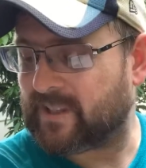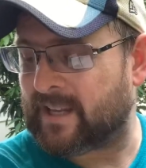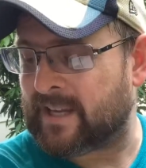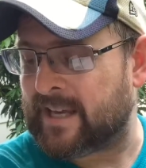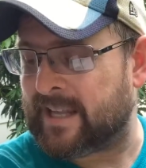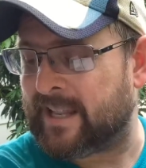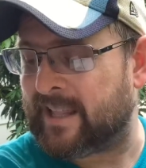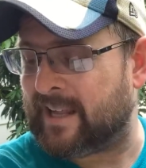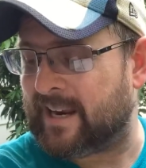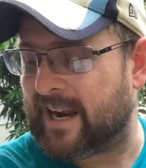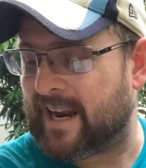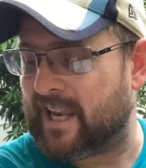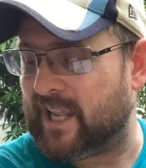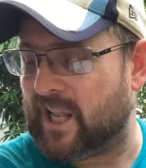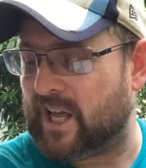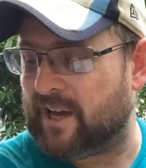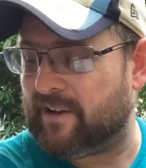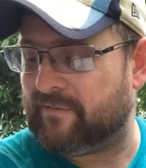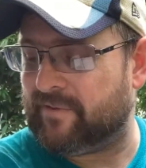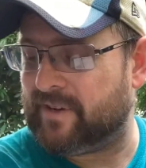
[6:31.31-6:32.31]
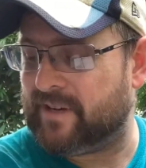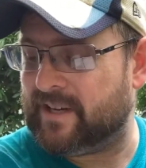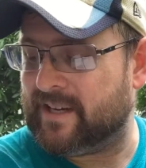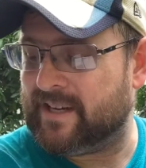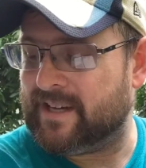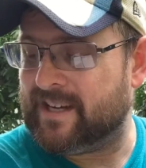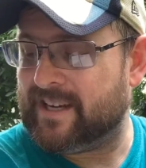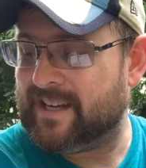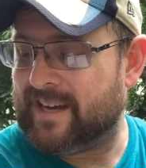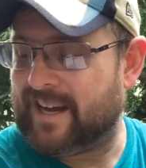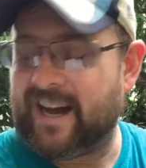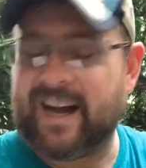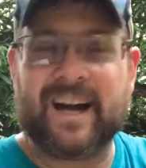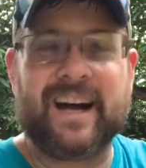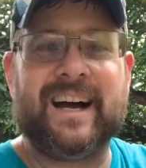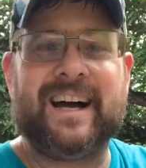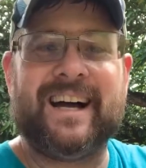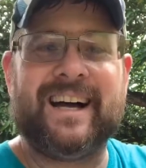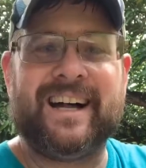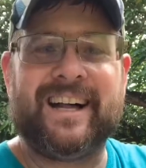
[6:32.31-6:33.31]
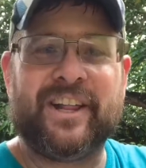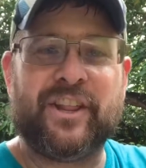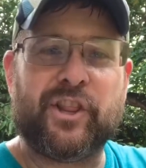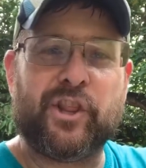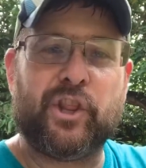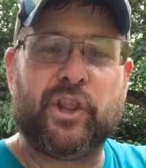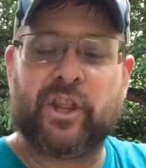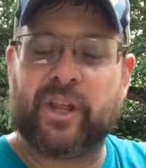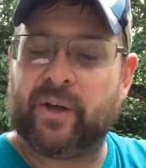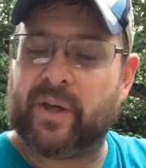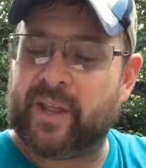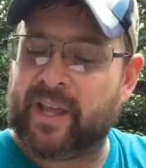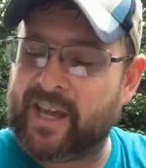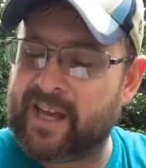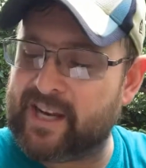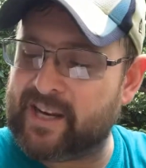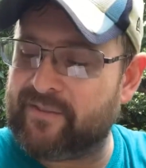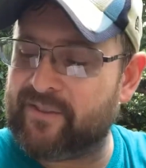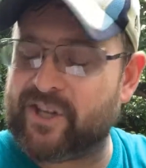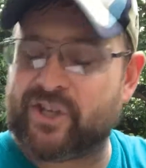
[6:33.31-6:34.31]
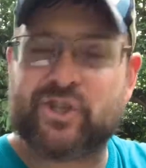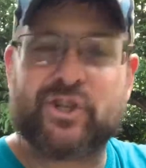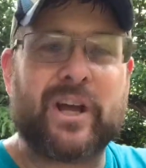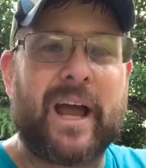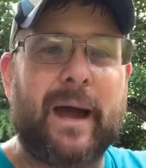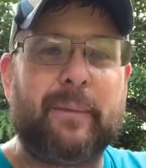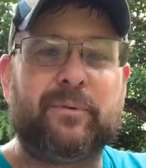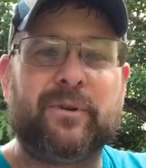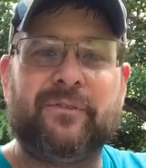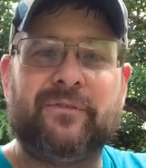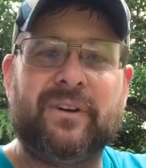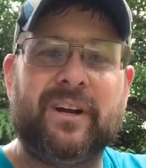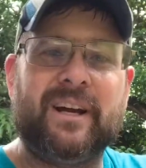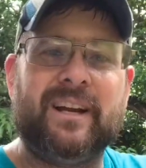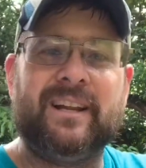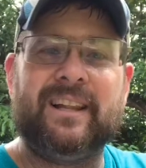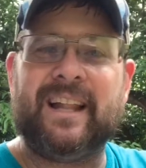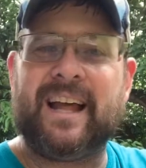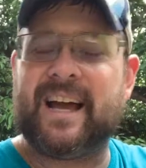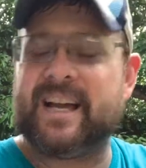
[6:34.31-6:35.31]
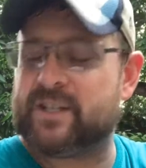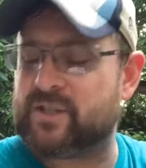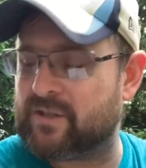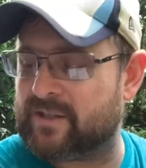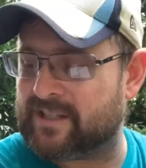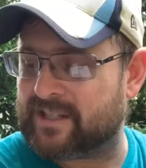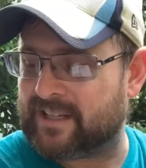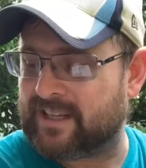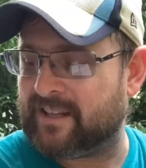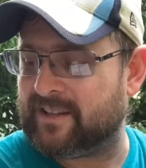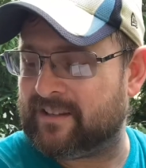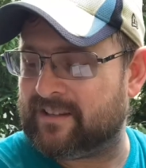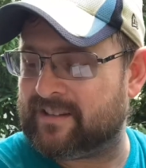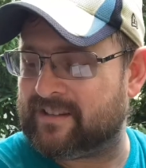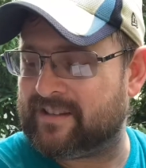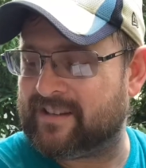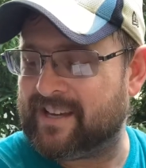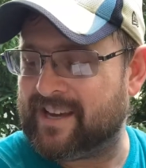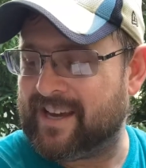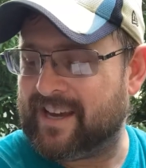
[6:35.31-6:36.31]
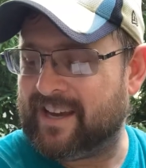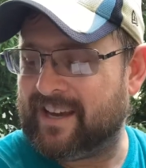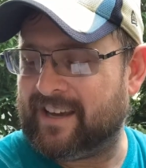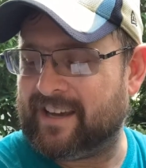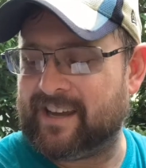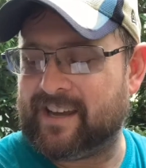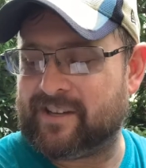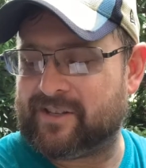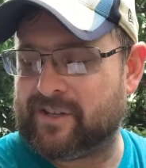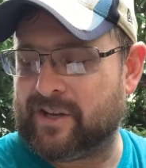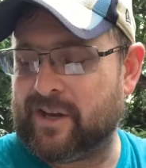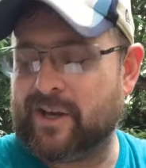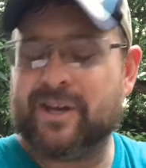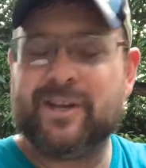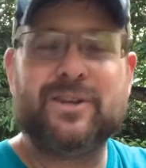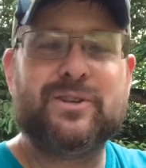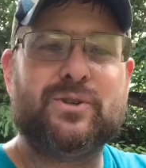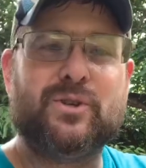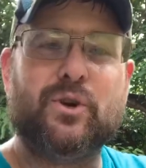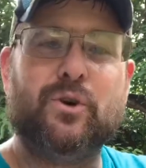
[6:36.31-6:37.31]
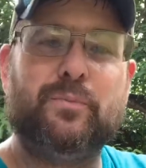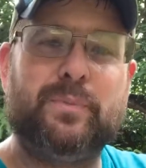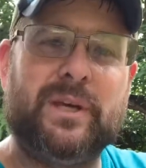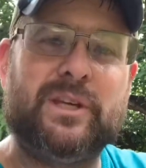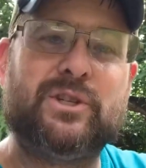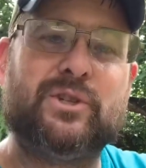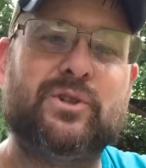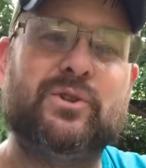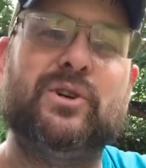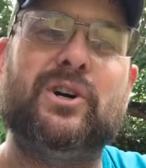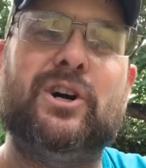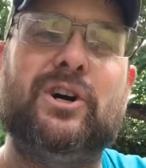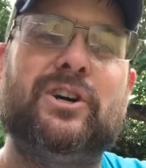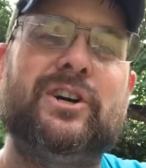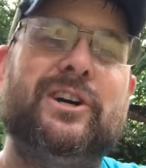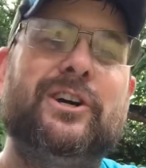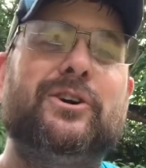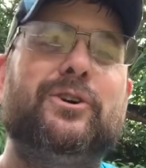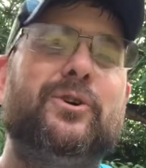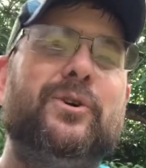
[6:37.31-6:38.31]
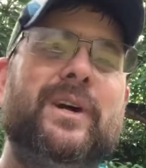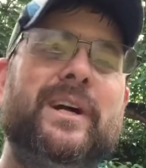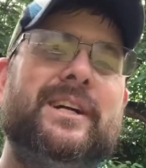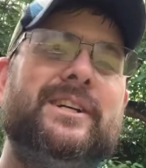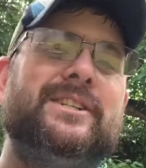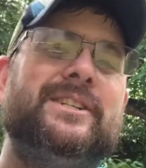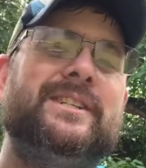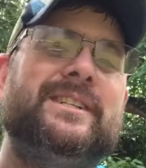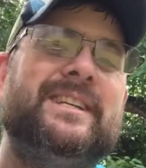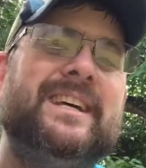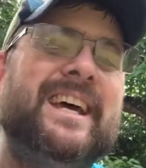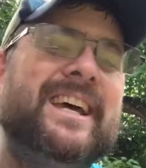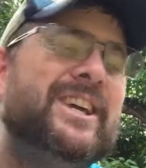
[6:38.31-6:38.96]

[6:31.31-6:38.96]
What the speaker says: And then I love the end of the chapter. The very last sentence is, so be strong and courageous.